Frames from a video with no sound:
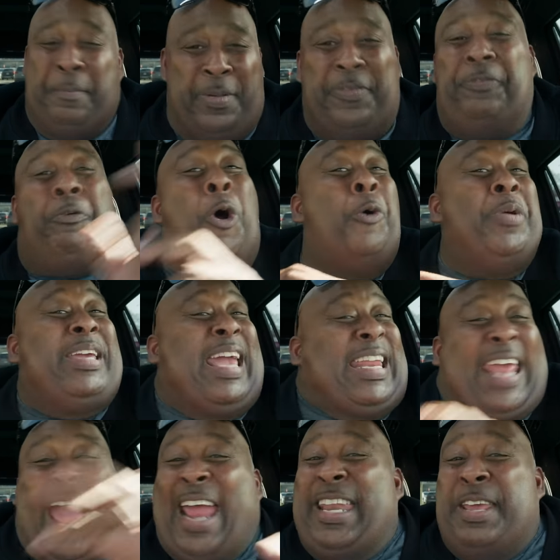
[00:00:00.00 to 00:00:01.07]
before we
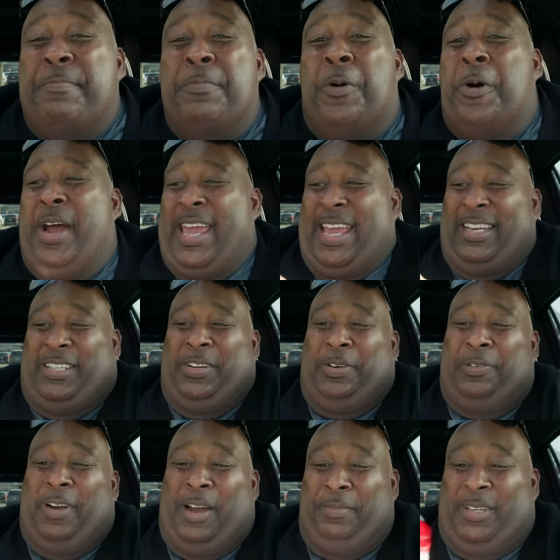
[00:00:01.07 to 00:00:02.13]
get any more
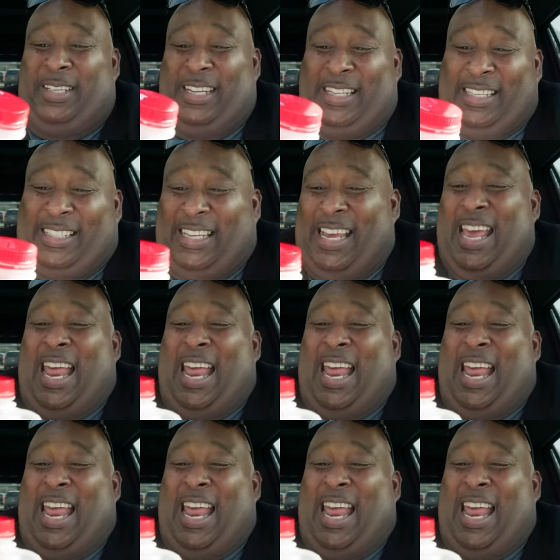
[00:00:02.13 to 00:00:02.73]
interruptions.